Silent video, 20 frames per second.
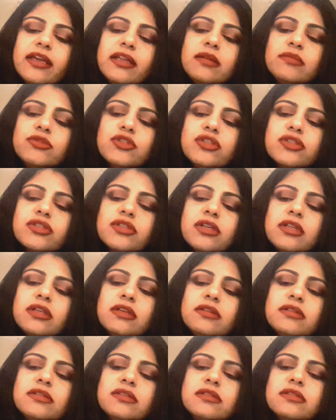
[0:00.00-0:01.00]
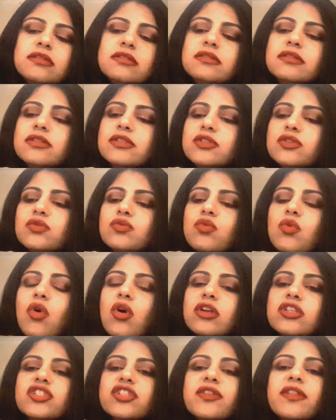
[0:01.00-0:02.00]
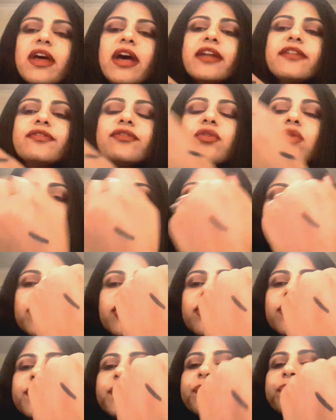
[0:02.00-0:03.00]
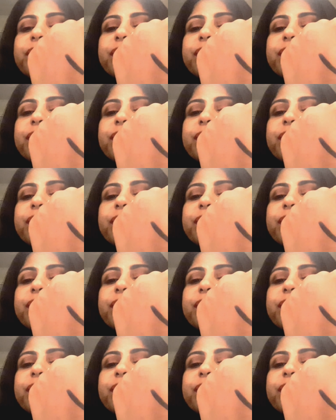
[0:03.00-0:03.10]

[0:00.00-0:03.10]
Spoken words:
And I'm just going to swatch that for you.